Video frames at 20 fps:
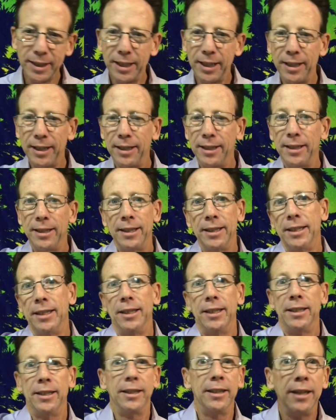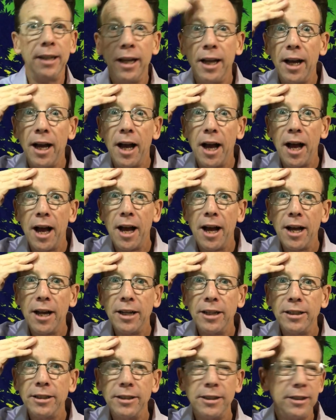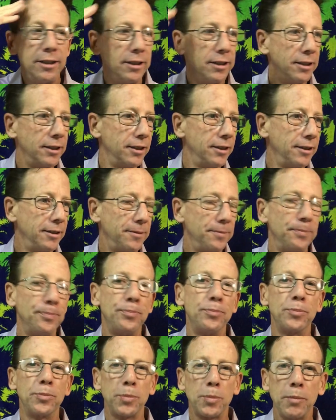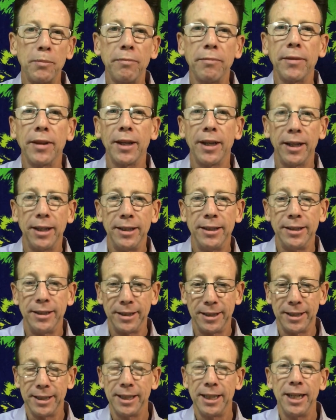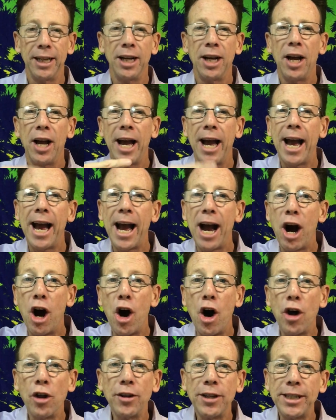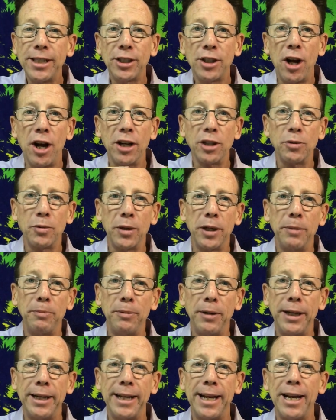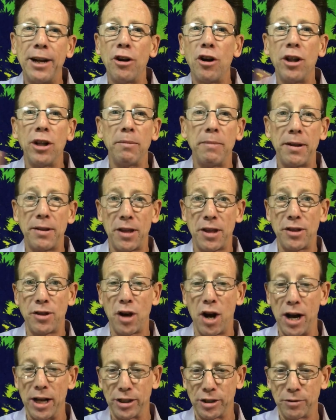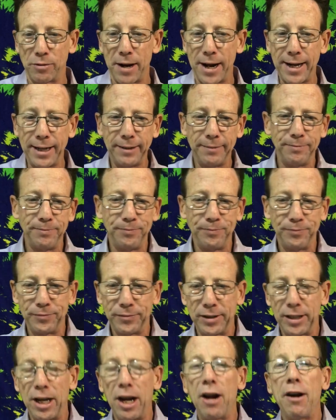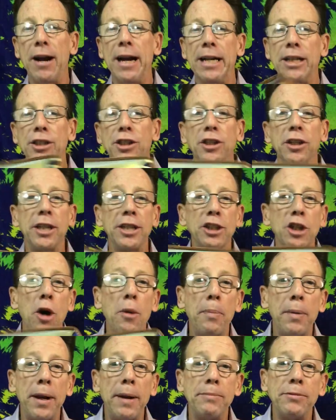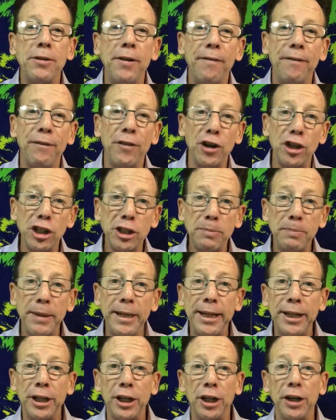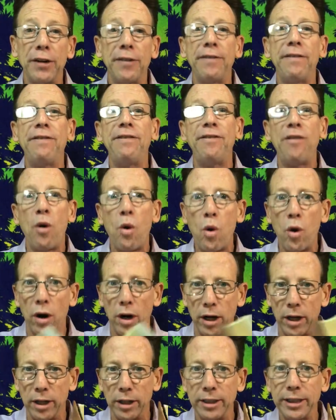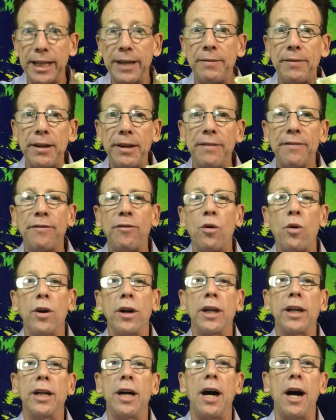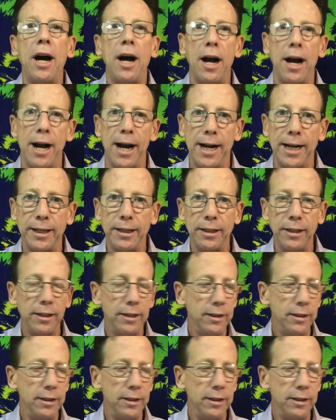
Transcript: quiet is violent. I find it hard to hide it. My pride is no longer inside. It's All these songs we're going to play today are all about the thoughts, right? Alright, so let's open up to 1 Peter 4, Living for God.